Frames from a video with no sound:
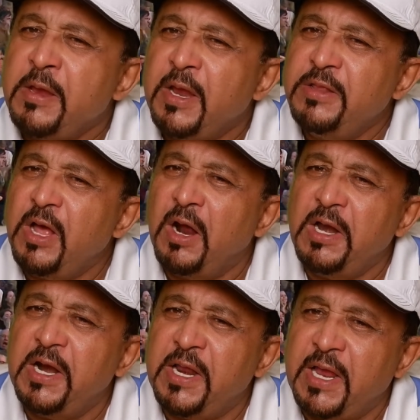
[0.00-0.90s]
In the
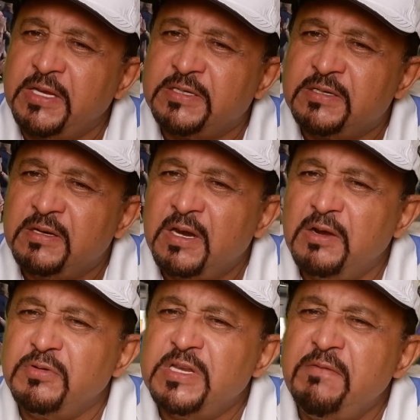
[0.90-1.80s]
earlier days,
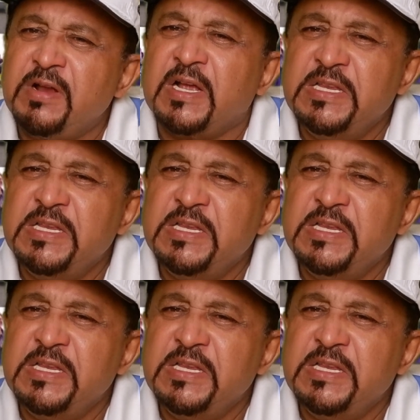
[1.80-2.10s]
it was never